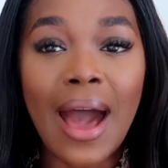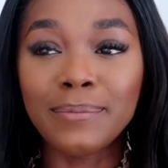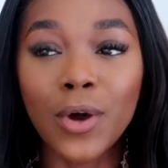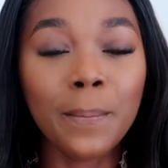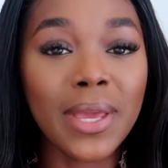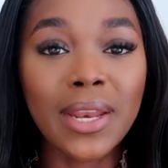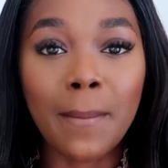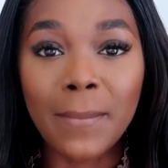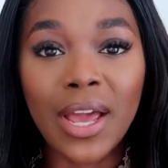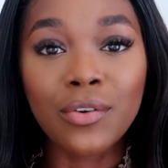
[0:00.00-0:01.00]
I'm not being
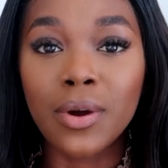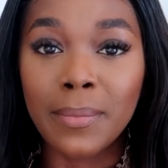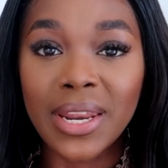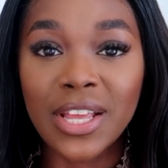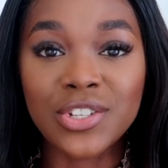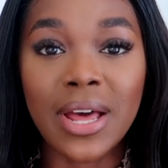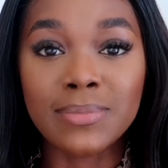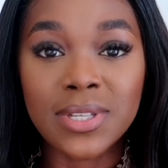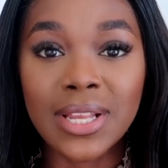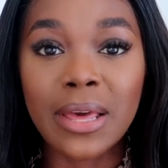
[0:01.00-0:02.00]
micromanaged.
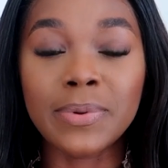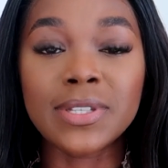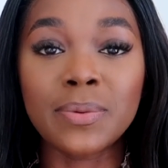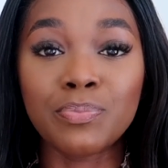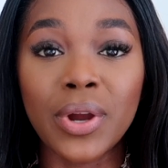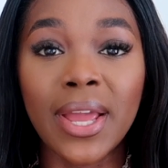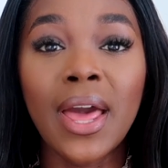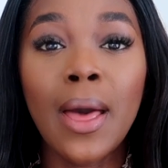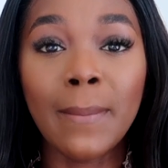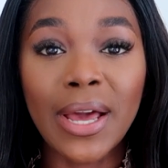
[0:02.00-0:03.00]
I'm still able to bring
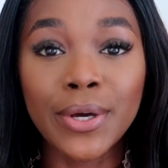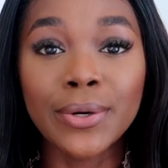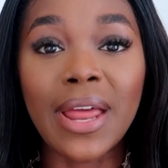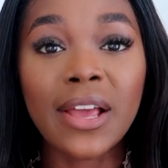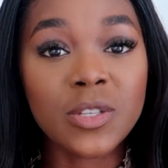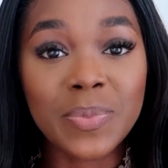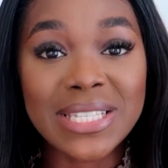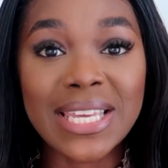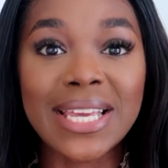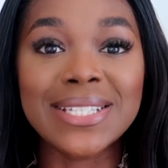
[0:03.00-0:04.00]
my own
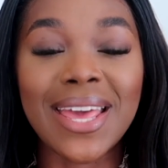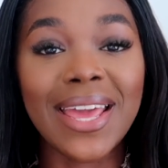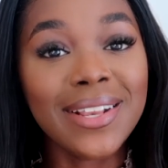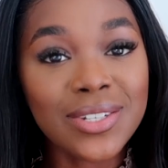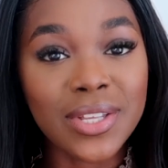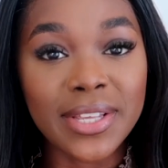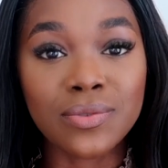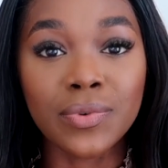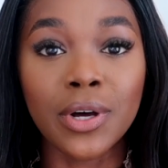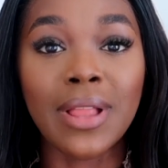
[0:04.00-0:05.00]
expertise into
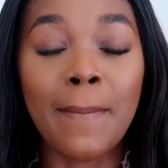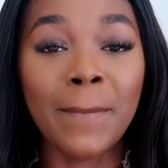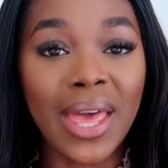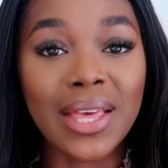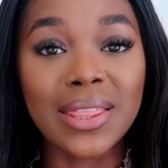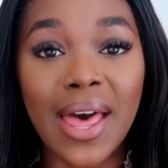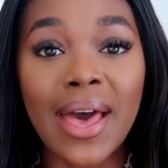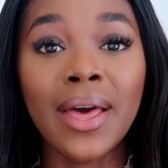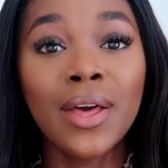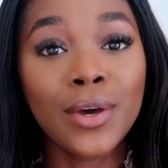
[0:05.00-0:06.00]
this role and make
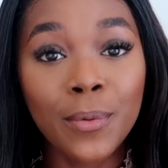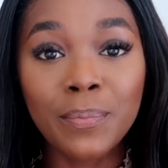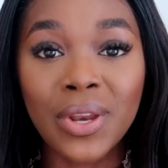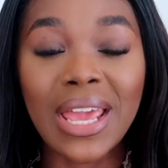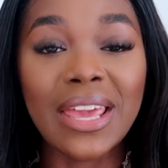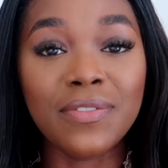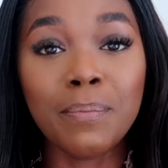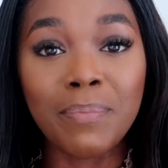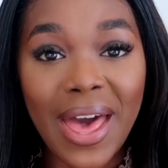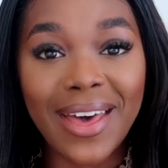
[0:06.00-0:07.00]
their company
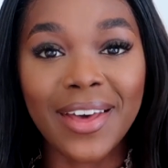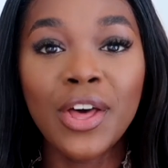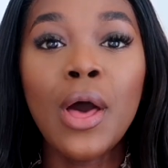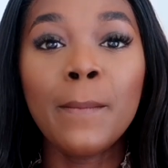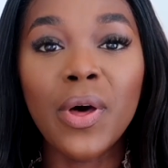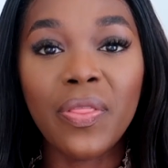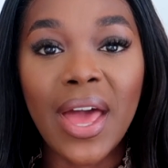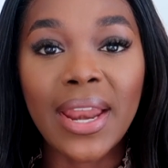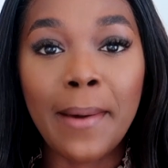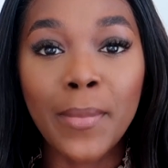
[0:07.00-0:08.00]
even better. But
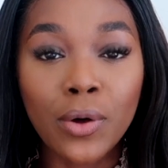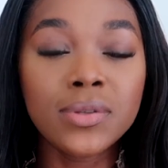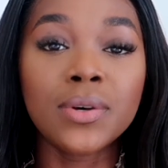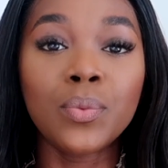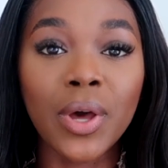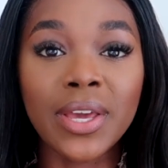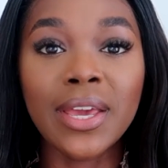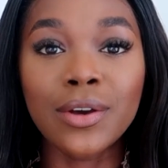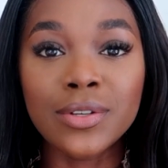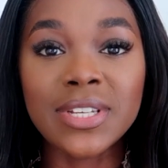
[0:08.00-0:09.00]
then I'm also
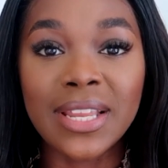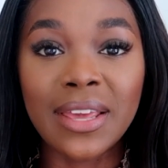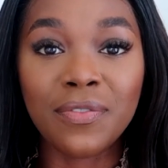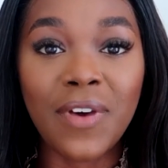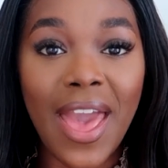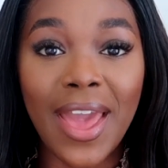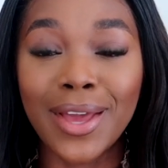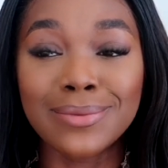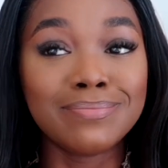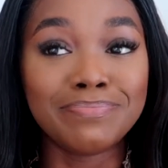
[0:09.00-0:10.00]
working underneath
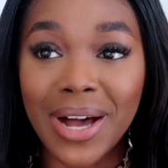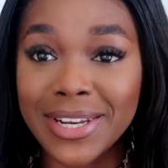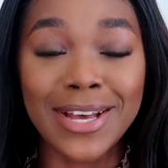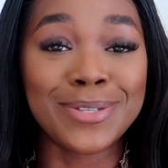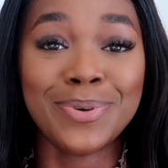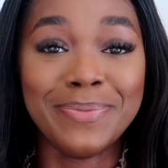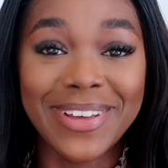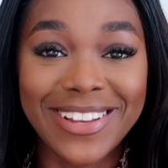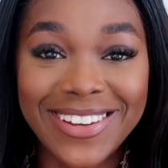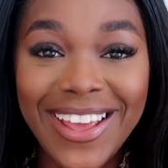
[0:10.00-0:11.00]
a badass
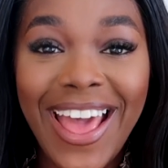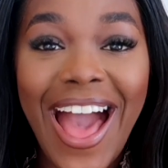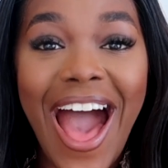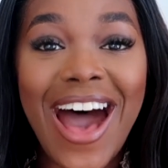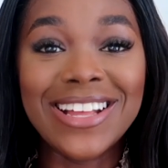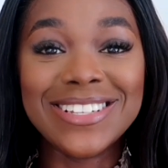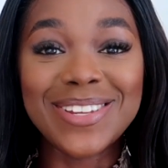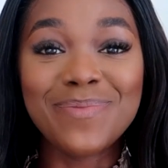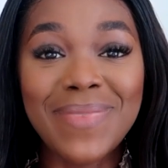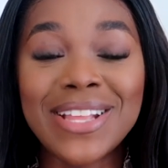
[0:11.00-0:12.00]
woman
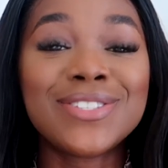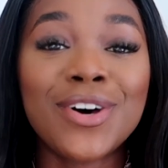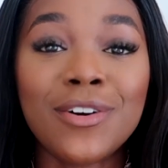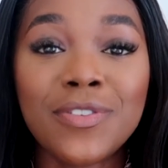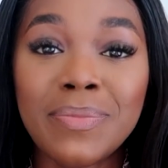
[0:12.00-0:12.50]
and mentor for